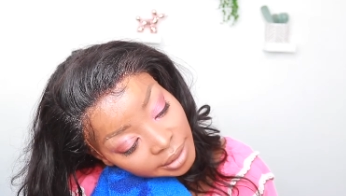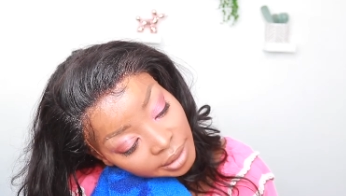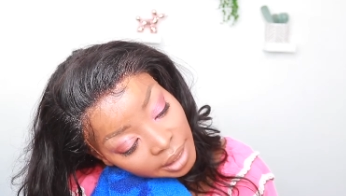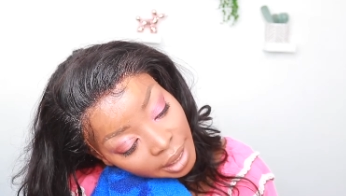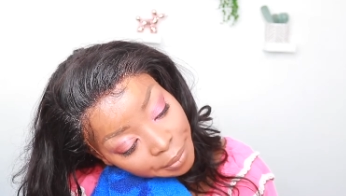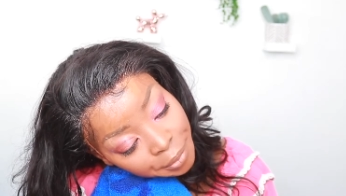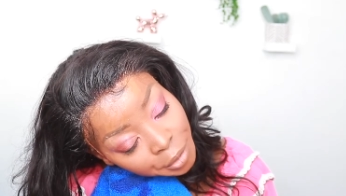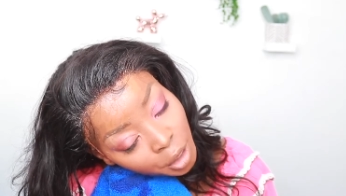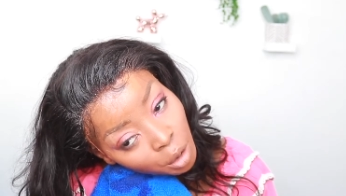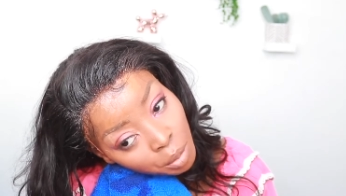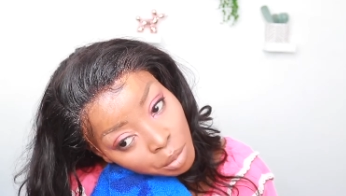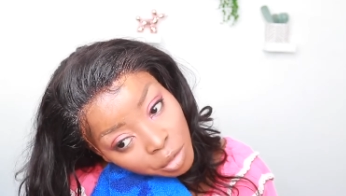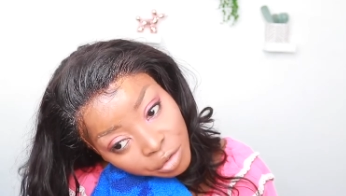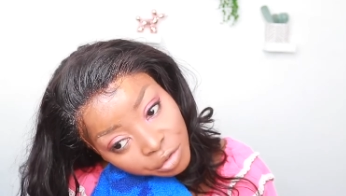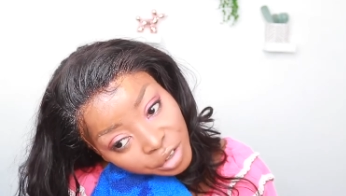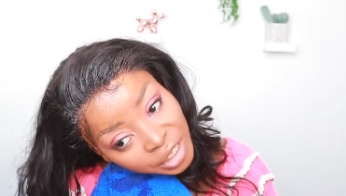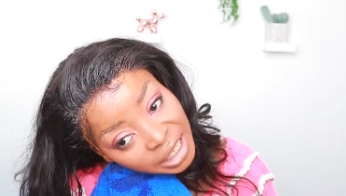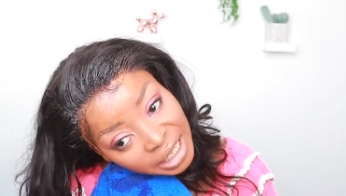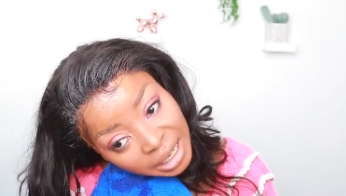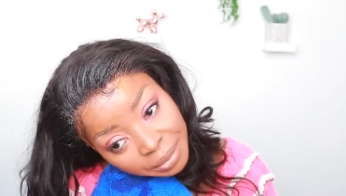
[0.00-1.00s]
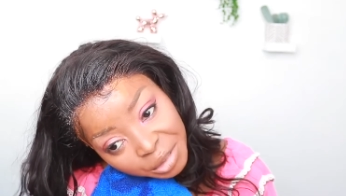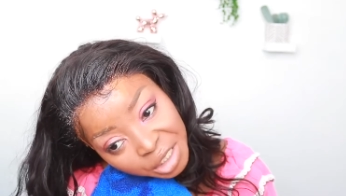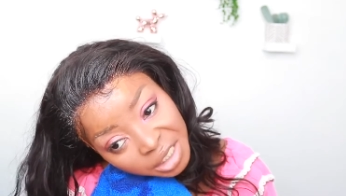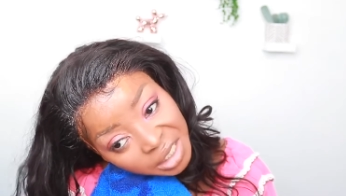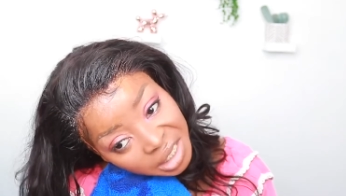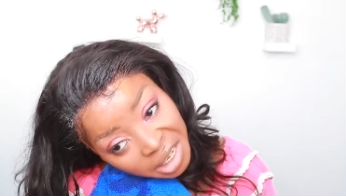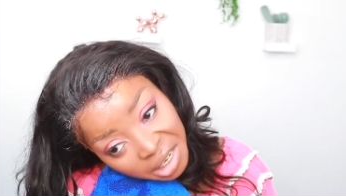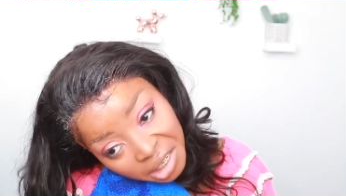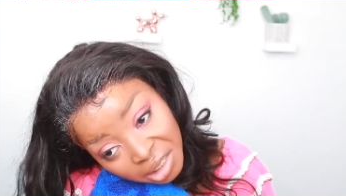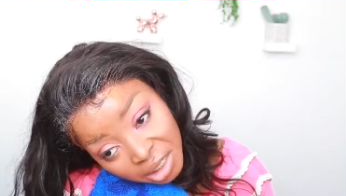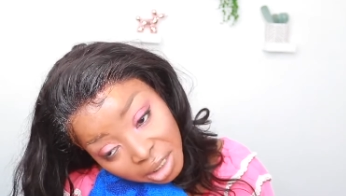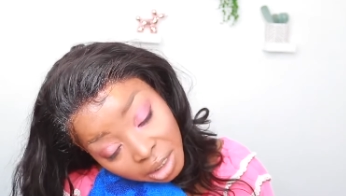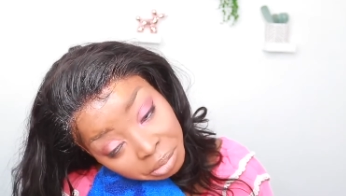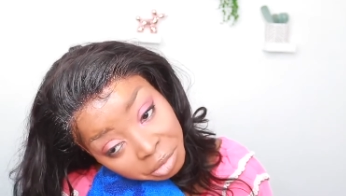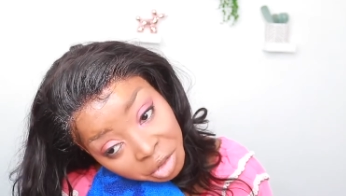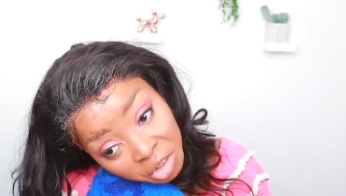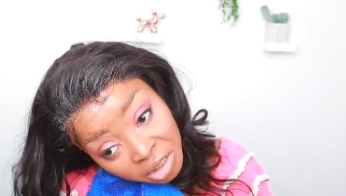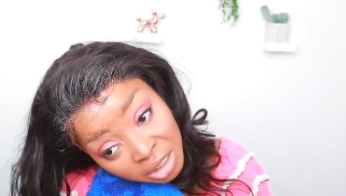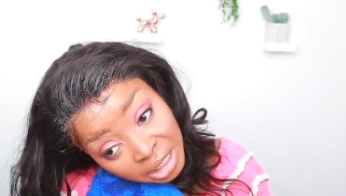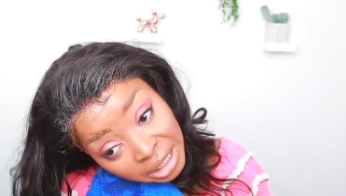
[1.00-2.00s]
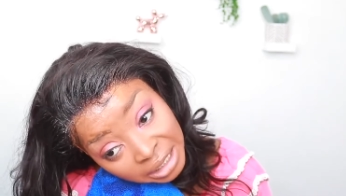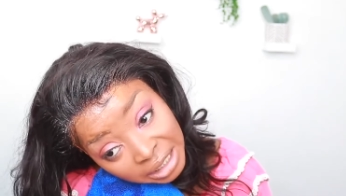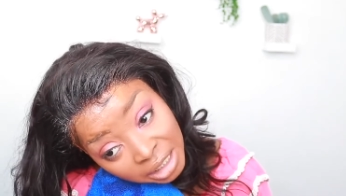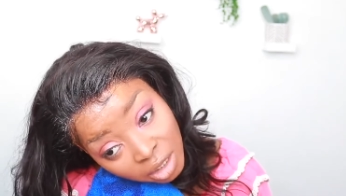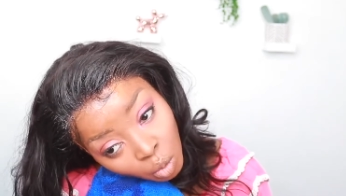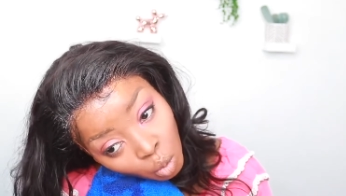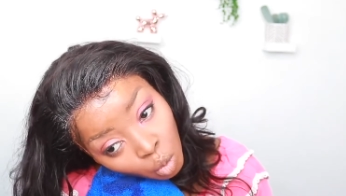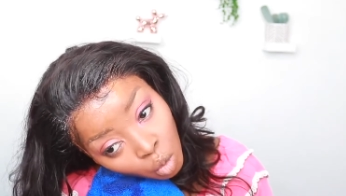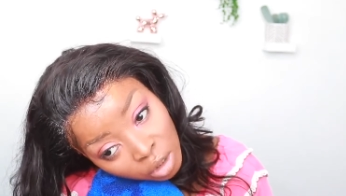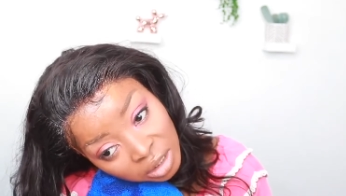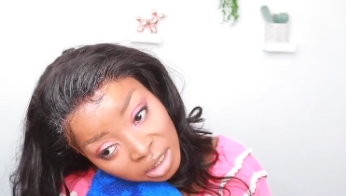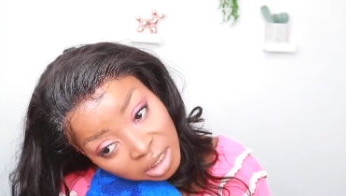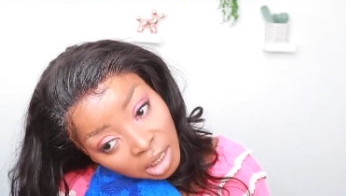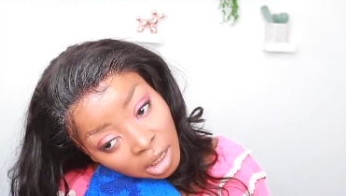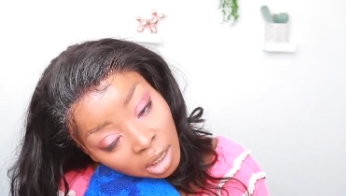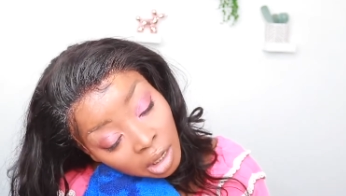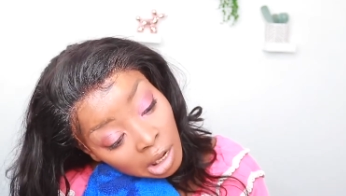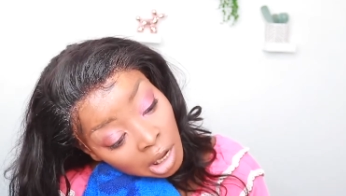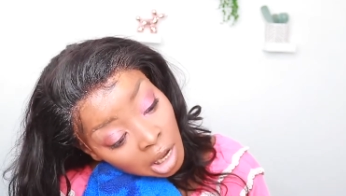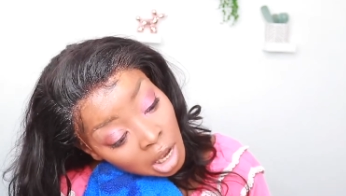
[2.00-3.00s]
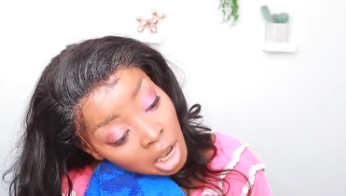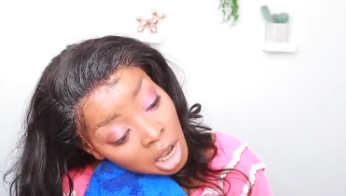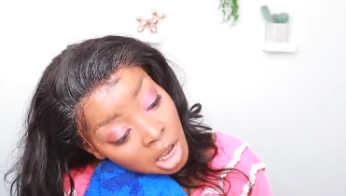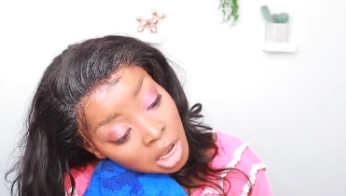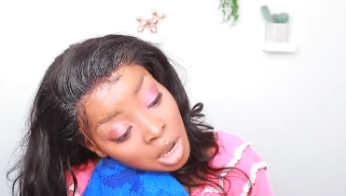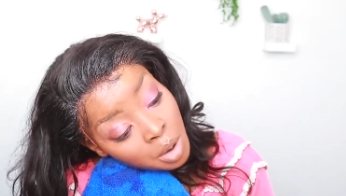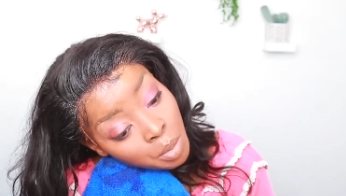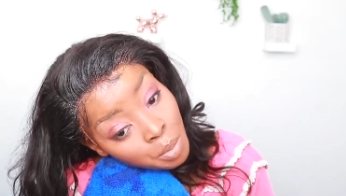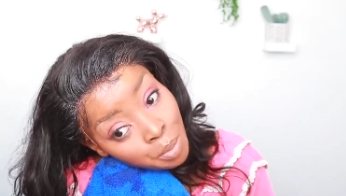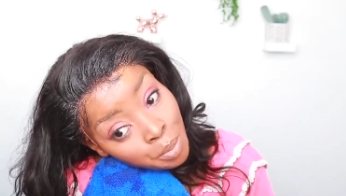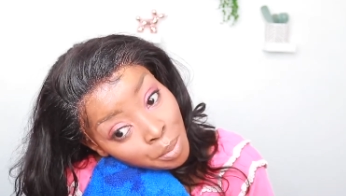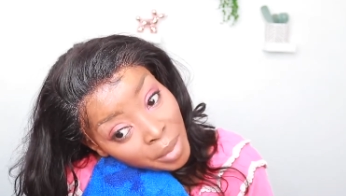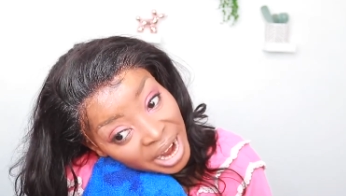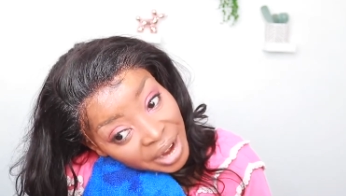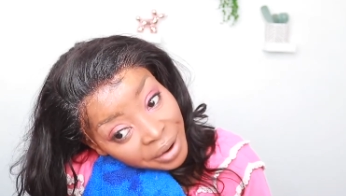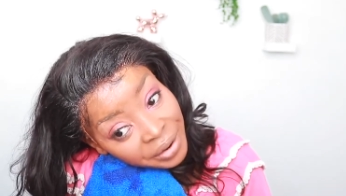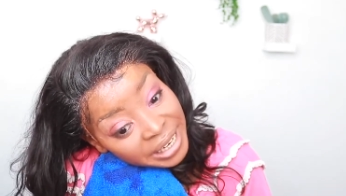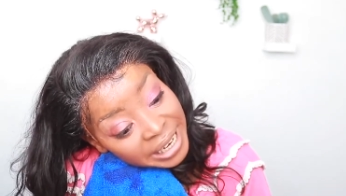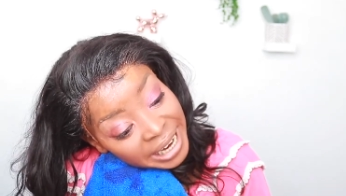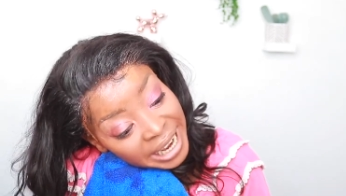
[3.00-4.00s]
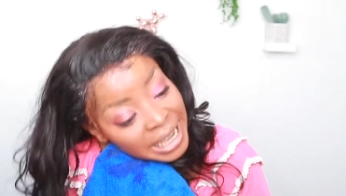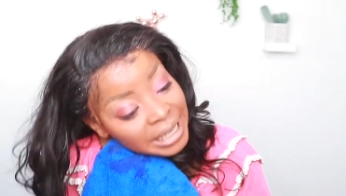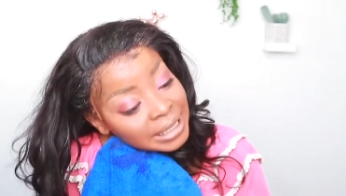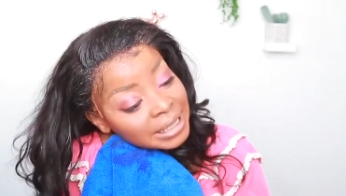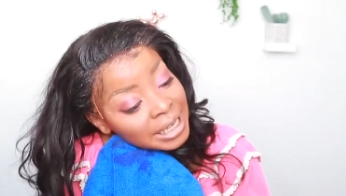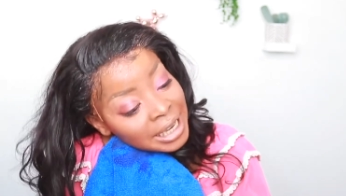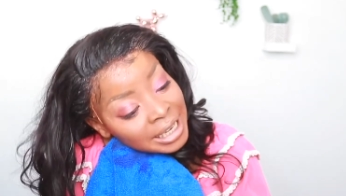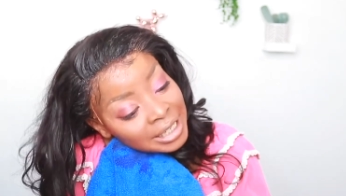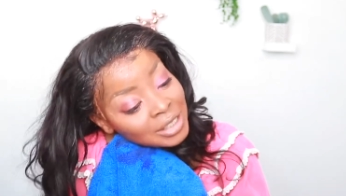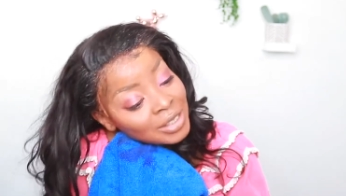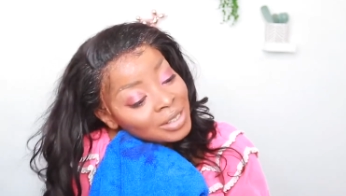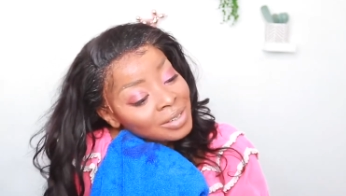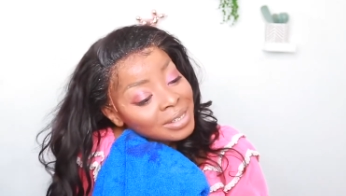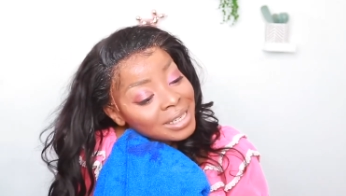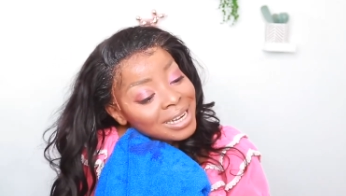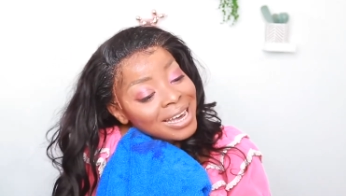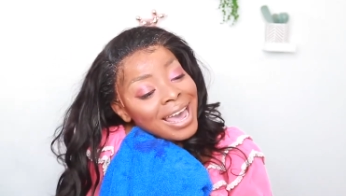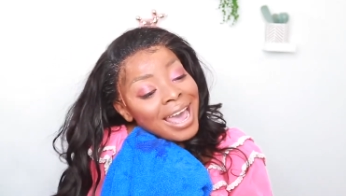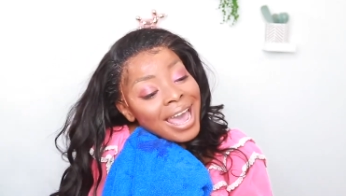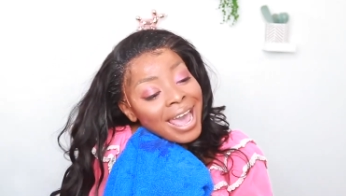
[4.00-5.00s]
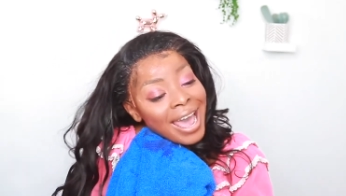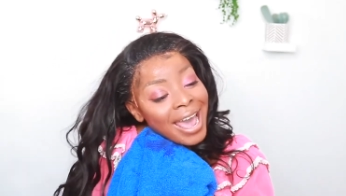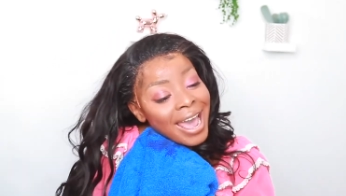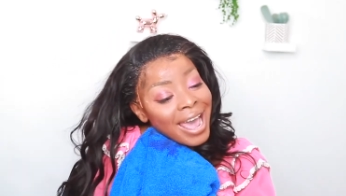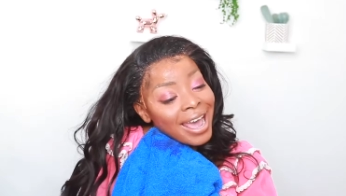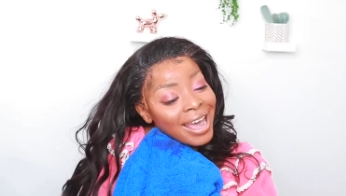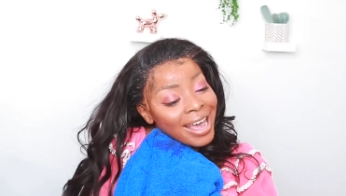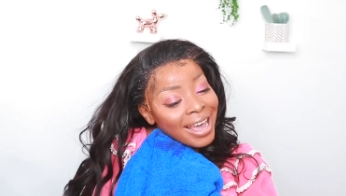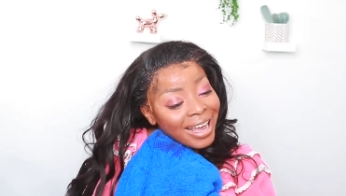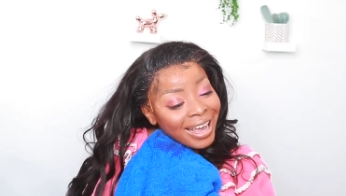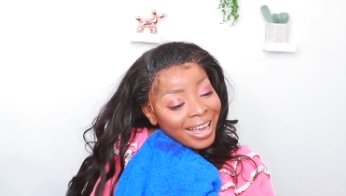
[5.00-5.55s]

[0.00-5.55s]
I'm not moving it, I'm not tugging it, I'm just letting the water marinate into the hair.